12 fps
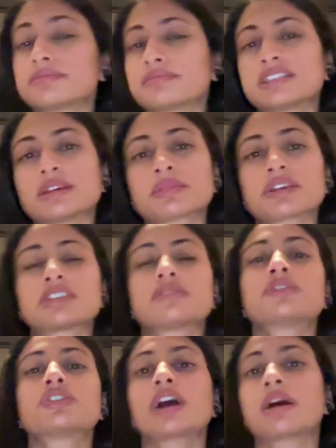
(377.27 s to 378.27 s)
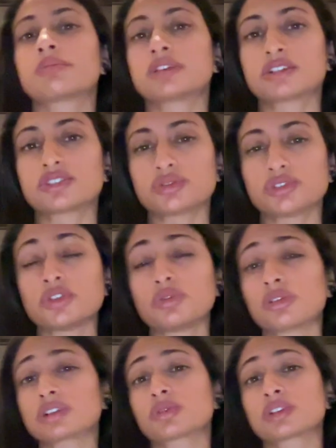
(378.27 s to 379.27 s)
something severe happening to
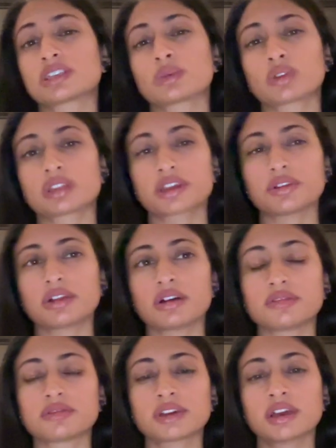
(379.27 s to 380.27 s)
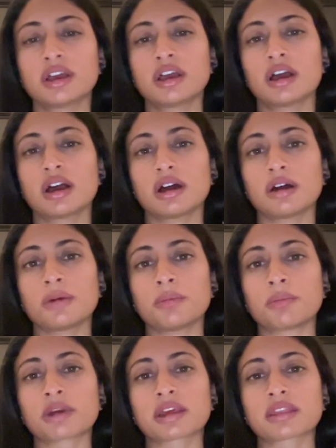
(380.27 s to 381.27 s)
you, or someone that you love.
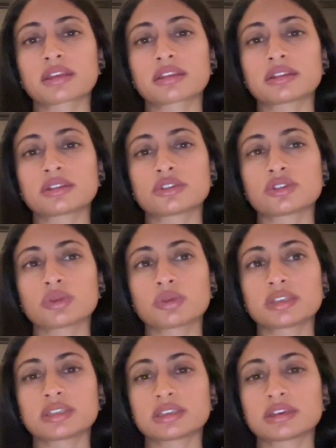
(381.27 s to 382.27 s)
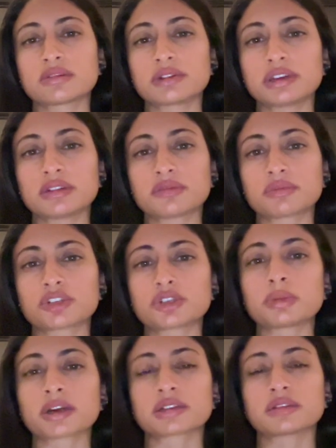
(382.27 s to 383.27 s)
But I think that there's always a degree of
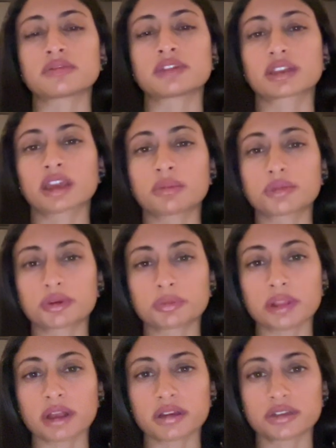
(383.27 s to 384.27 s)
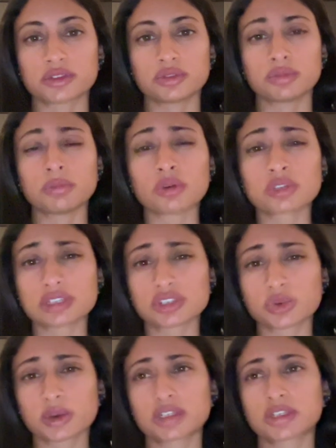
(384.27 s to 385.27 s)
perspective that can be applied to most
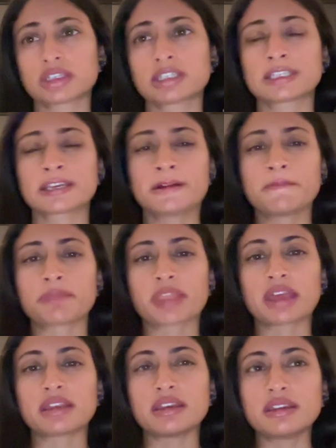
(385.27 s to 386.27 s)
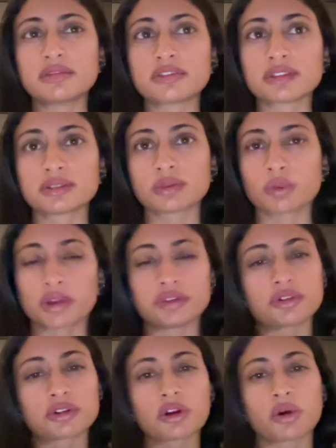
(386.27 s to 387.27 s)
situations. And even when
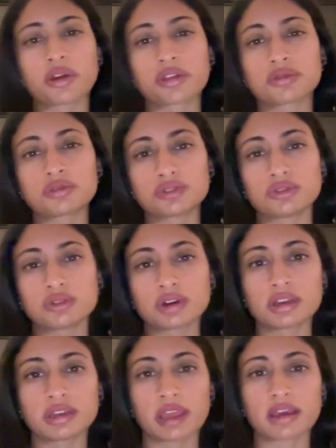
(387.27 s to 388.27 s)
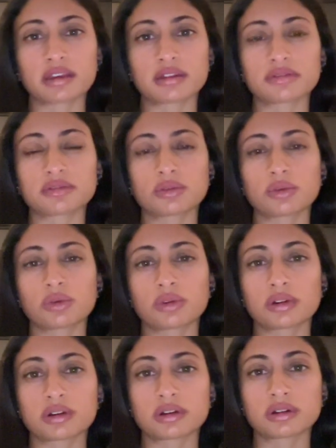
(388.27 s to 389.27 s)
you're going through negative
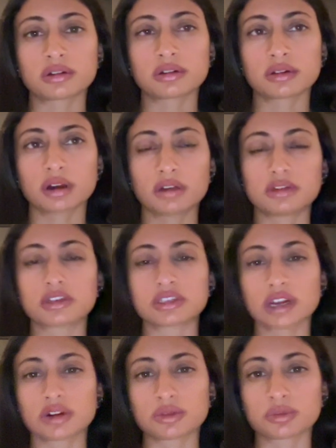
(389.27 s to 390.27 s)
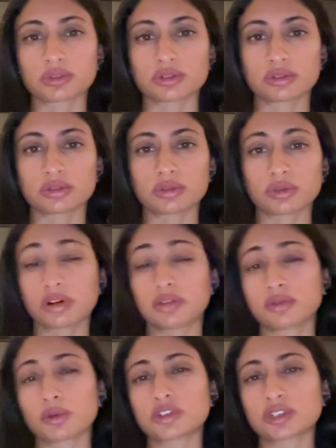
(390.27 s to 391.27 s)
or undesirable or
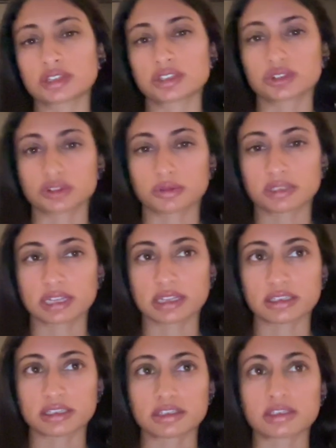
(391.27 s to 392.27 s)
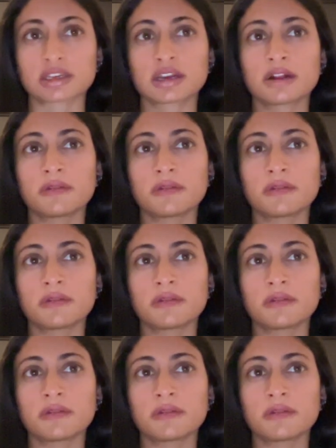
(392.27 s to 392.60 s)
unfortunate circumstances,